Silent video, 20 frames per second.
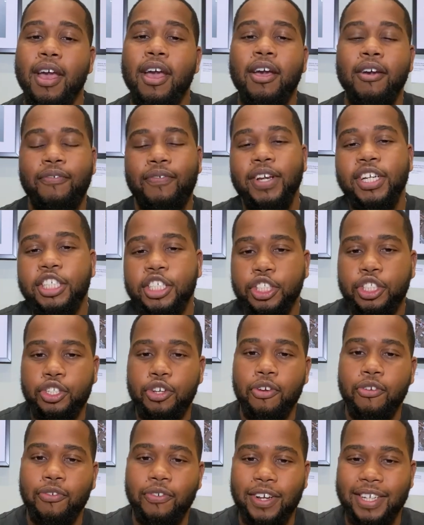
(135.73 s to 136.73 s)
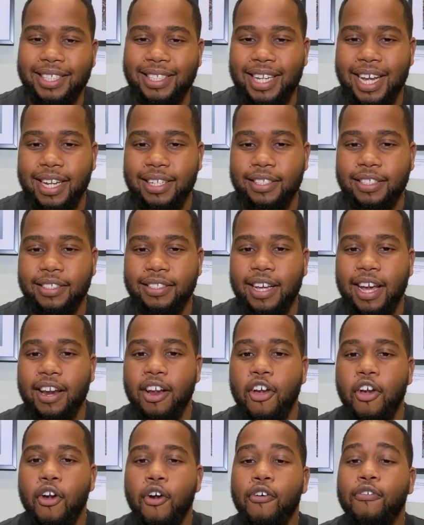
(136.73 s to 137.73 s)
Ephesians 2 verse 10 says that,
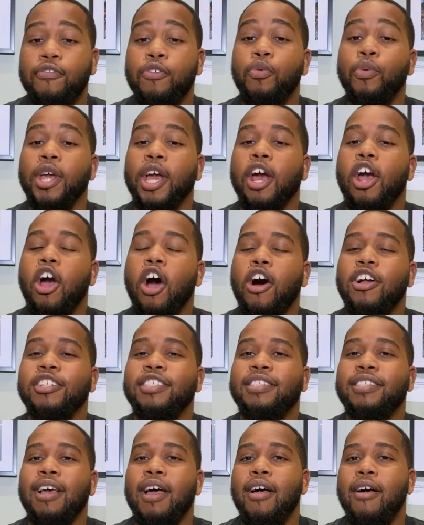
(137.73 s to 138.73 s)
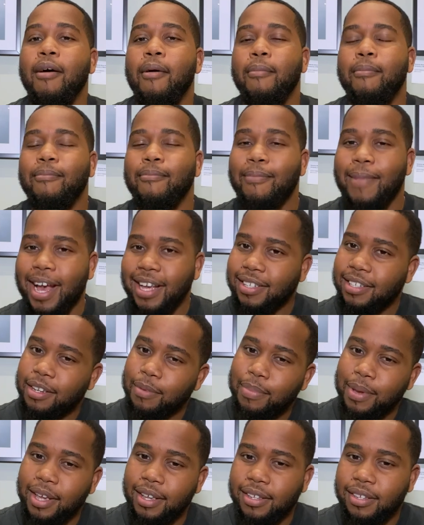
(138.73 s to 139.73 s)
for we are God's
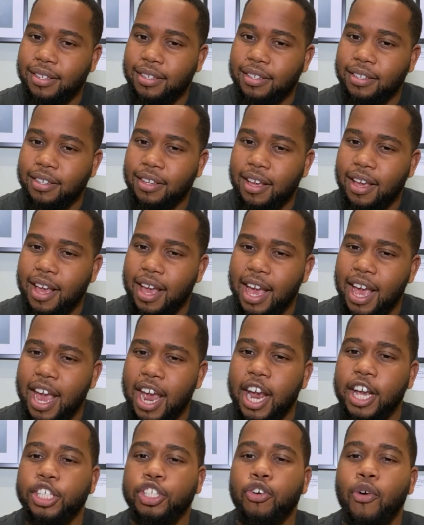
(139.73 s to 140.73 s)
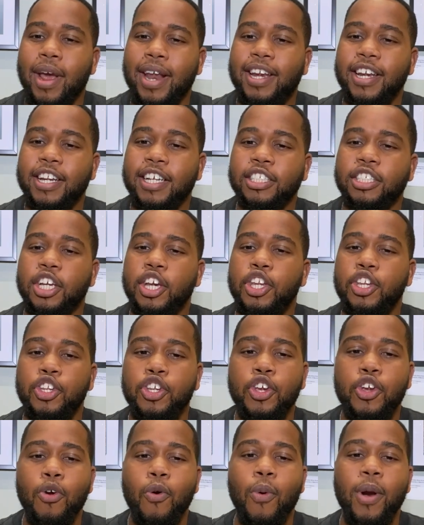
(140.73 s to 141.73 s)
masterpiece. He's created us
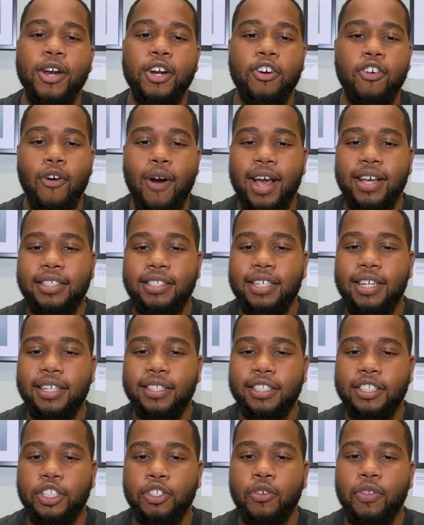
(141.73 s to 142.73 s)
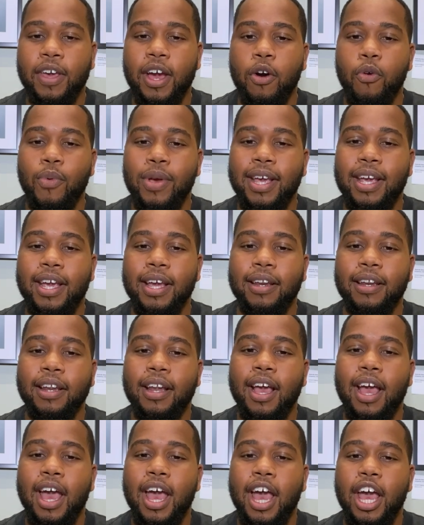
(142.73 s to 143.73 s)
anew in Christ Jesus so that we
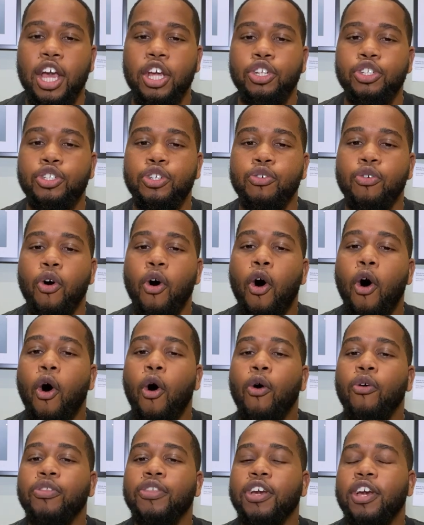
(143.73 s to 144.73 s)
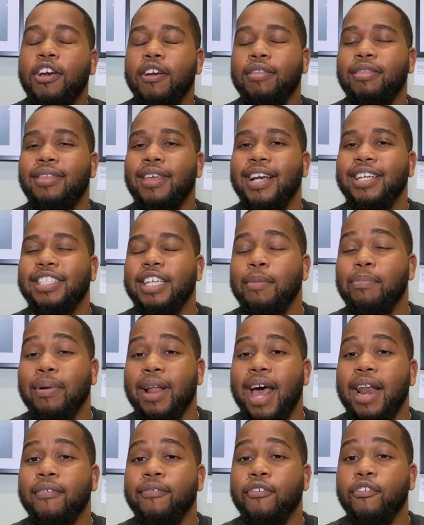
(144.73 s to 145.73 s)
can do all the good things He
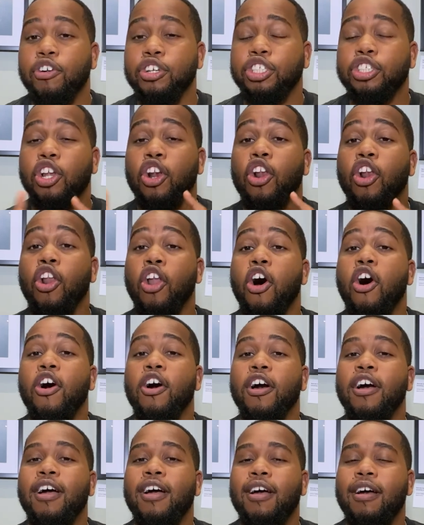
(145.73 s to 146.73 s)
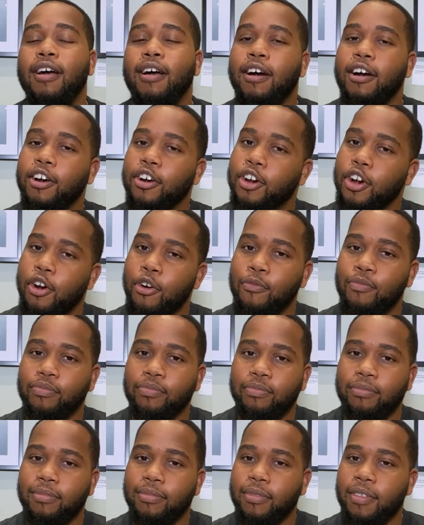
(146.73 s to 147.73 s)
planned for us long ago.
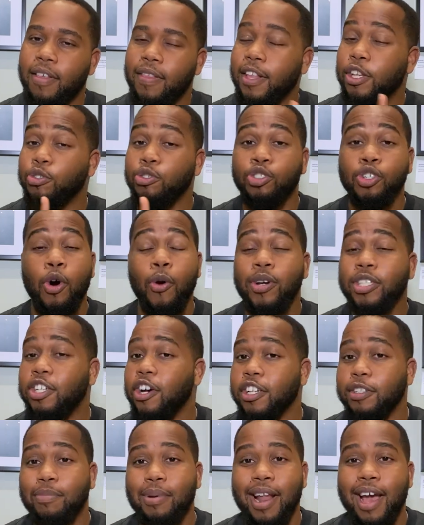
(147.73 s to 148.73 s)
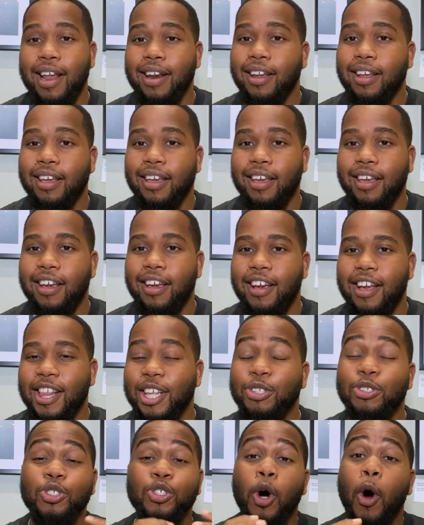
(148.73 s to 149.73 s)
This was always God's plan.
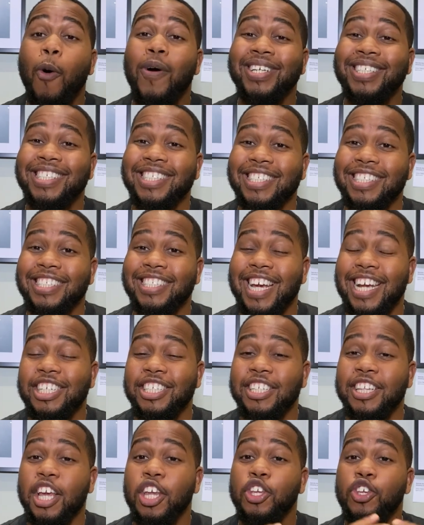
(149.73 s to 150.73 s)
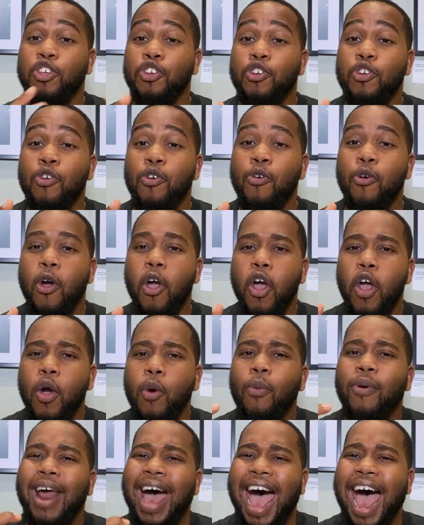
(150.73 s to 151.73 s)
This was always His intention that you
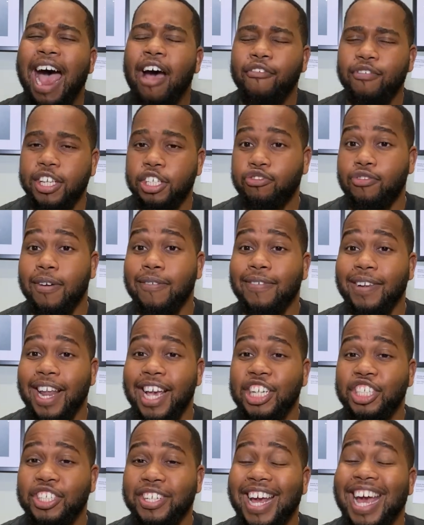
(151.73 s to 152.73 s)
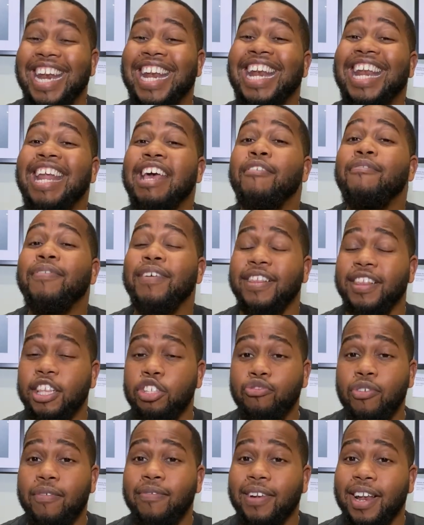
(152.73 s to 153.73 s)
would have this revelation and live in
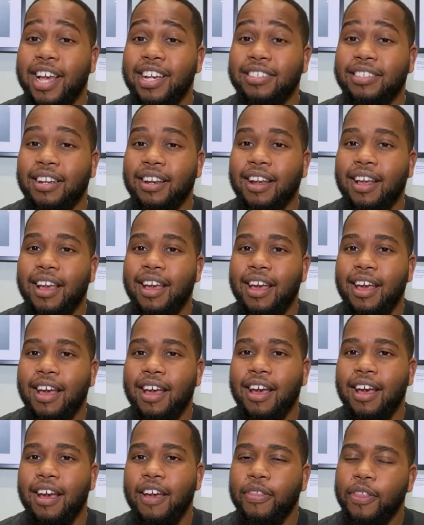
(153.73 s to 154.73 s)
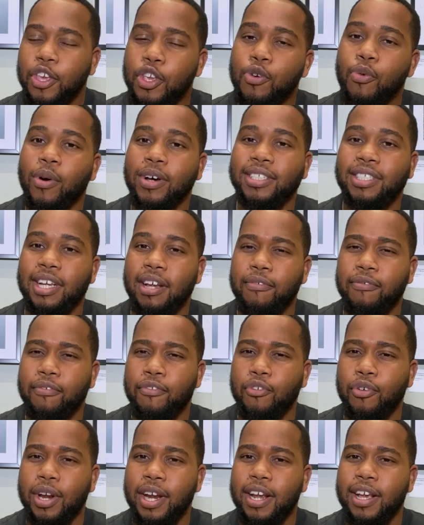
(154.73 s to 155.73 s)
this revelation that you are set
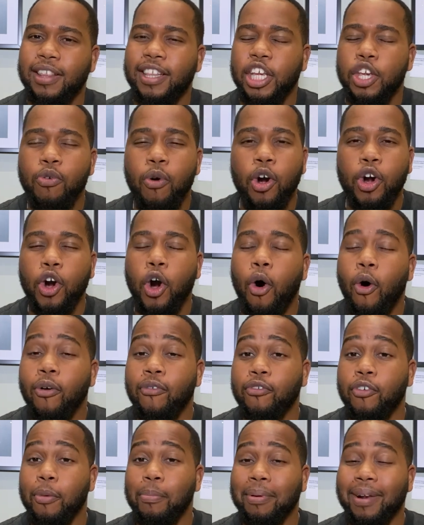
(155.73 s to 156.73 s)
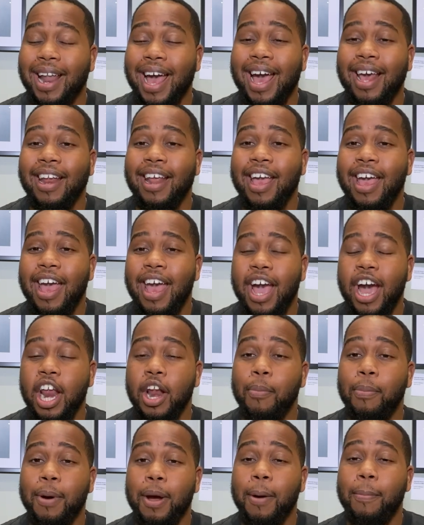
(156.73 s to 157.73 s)
free, that you are called for a plan and
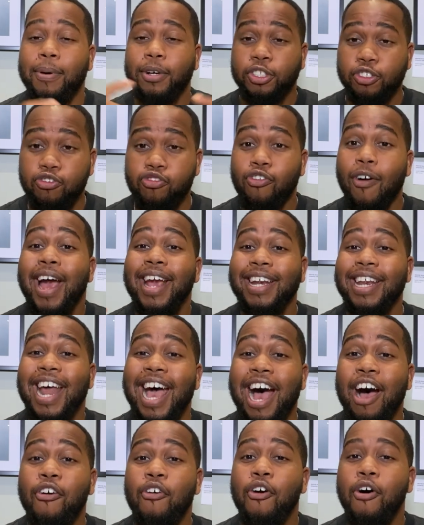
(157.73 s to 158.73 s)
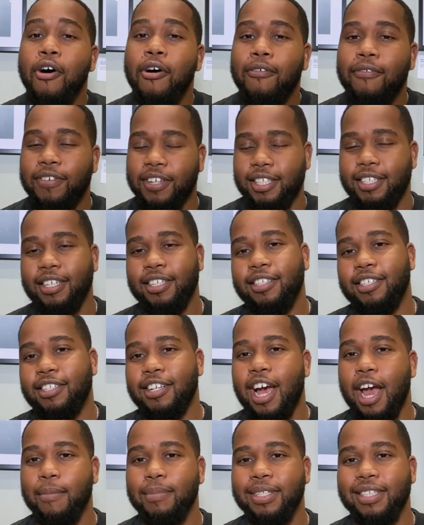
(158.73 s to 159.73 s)
a purpose right now for such a
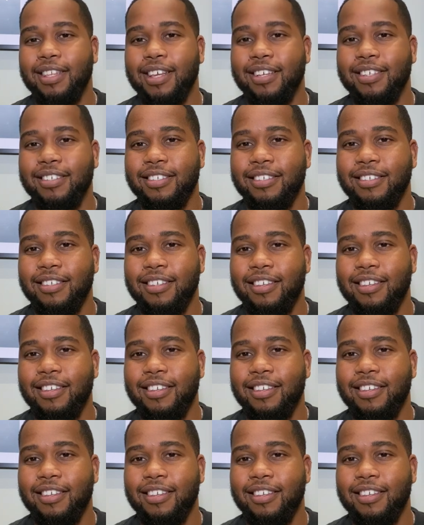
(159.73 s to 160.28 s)
time as this.